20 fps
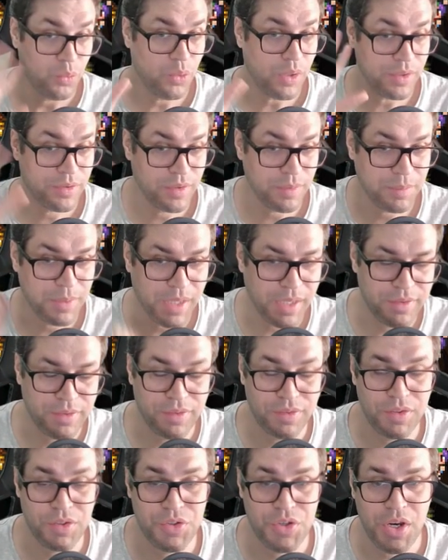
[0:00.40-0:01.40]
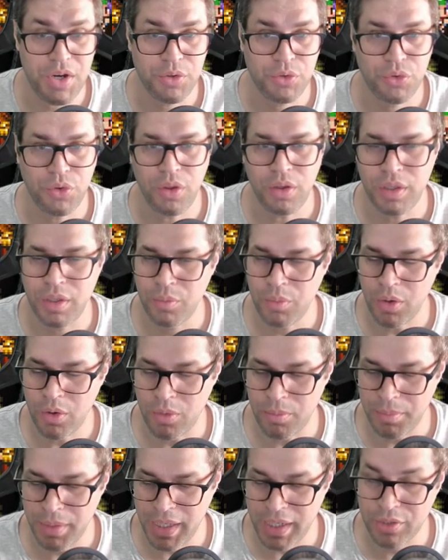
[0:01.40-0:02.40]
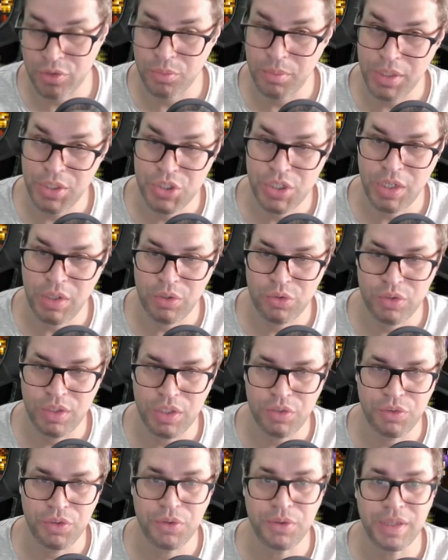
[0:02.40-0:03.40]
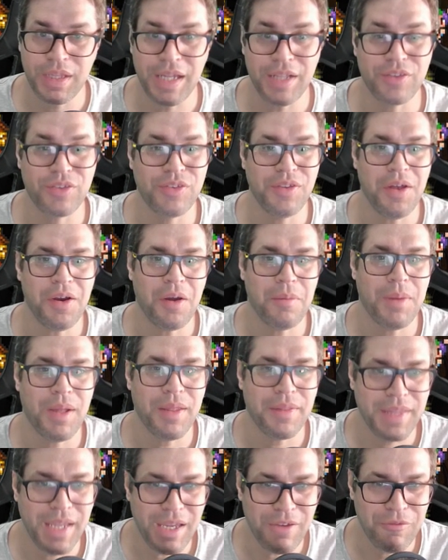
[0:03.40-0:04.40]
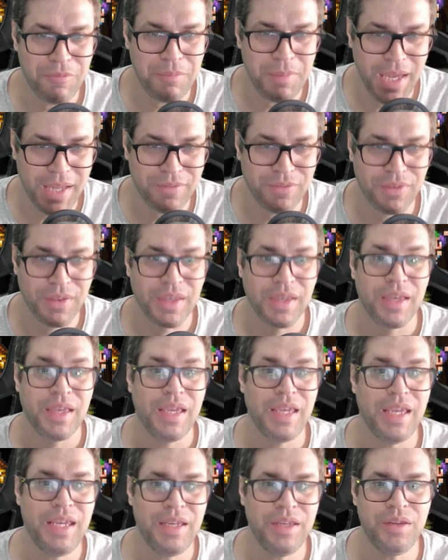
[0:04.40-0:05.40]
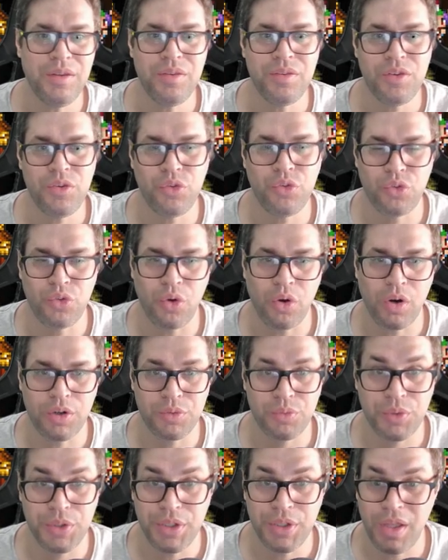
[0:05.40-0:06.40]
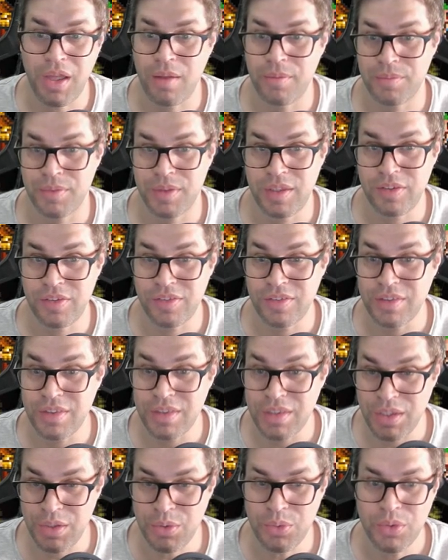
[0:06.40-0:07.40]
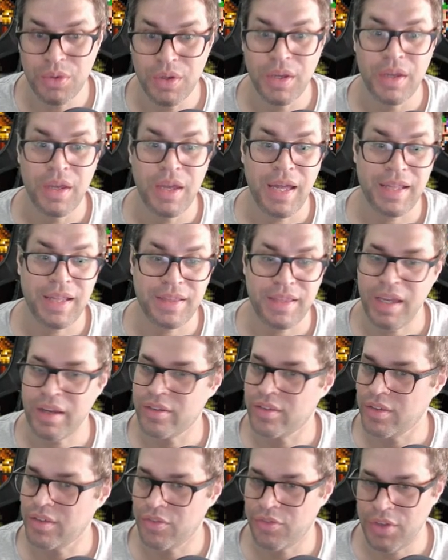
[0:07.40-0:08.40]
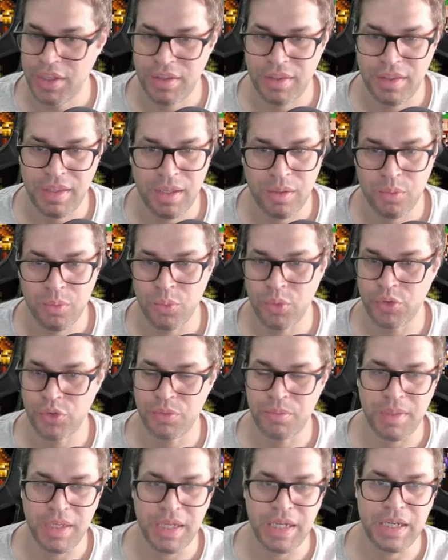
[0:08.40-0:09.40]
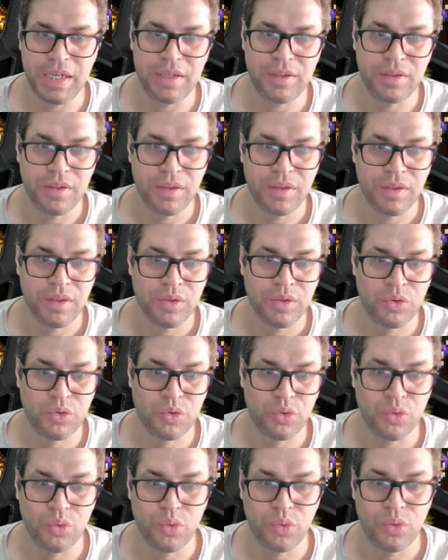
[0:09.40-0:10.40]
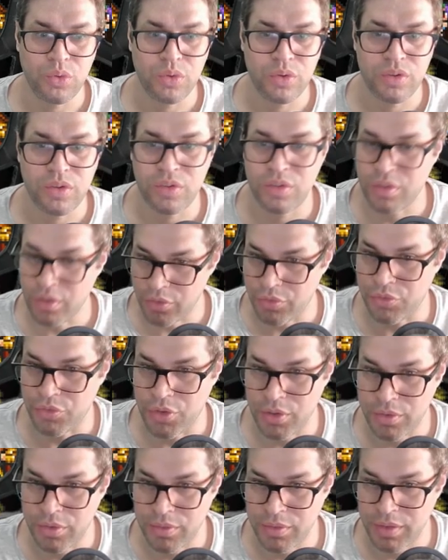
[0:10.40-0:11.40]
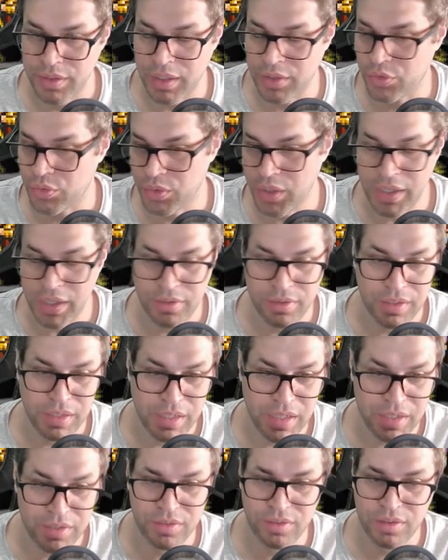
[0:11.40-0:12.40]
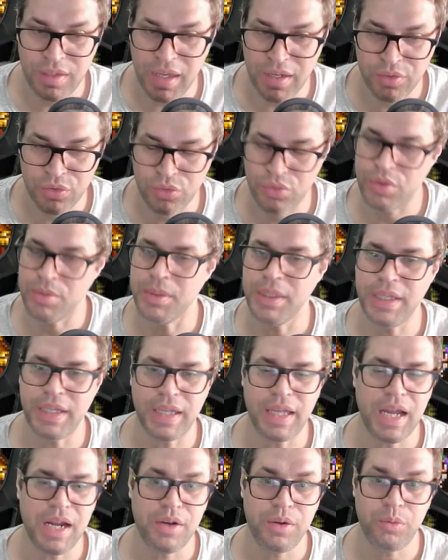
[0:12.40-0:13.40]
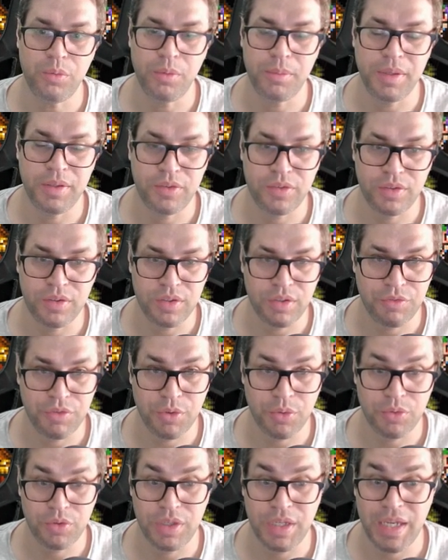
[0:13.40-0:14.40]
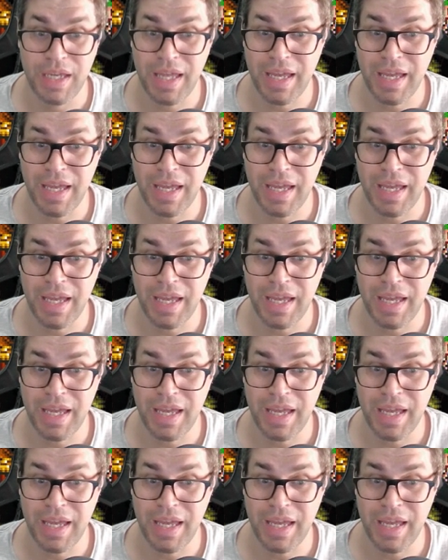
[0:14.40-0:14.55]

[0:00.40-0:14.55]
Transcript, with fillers: What's up guys, this is Scher Talking, welcome back to my channel. In today's video, let's talk about Math in the Start Realm. This new attacks event that was made to suffer. That's right, it's extremely hard in Romancing difficulty.